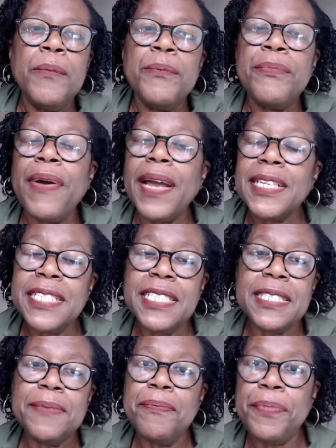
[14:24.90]

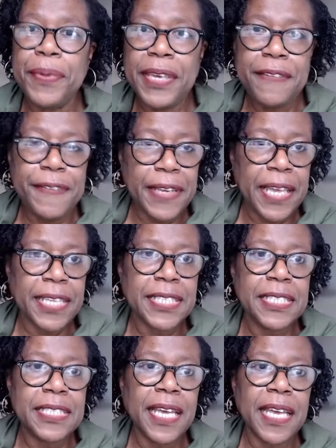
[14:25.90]
practice some breathing
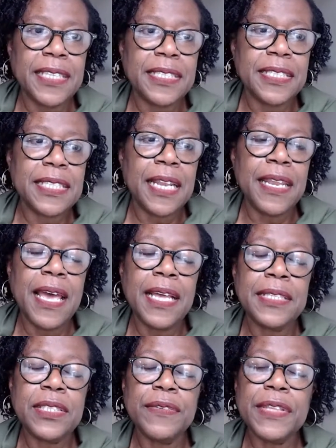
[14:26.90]
exercises, and
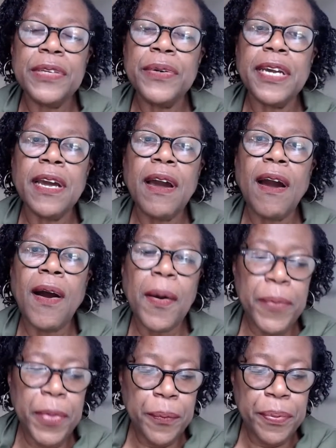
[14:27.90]
so that you can
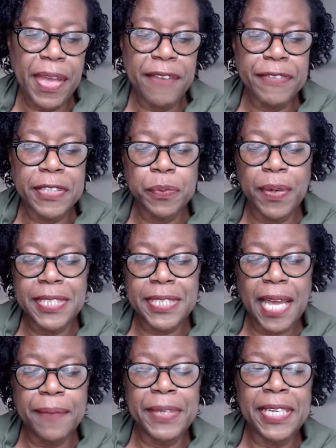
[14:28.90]
calm your breath, because what's
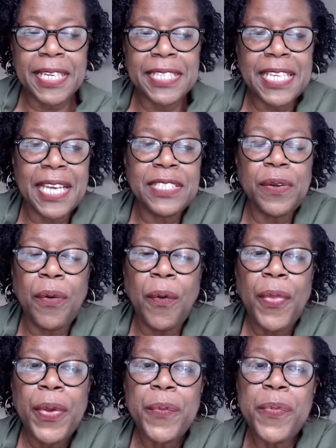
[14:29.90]
happening is, as
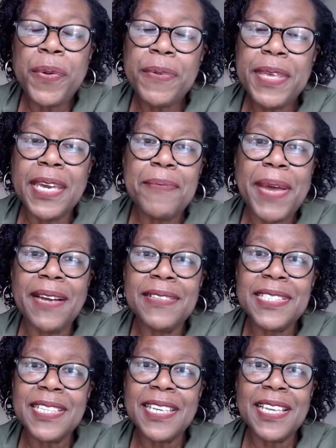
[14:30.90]
you're worrying
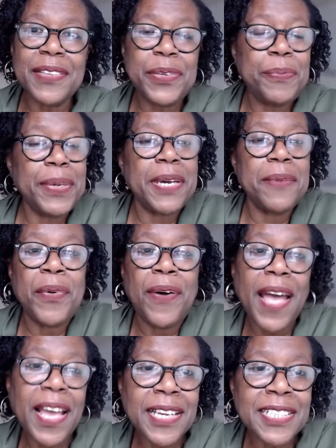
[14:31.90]
about it, you become more
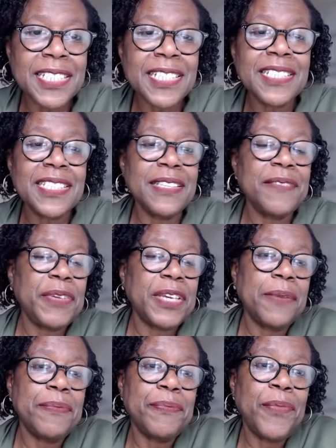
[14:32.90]
anxious, and
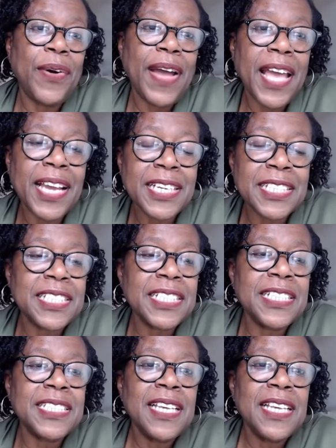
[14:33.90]
become more anxious,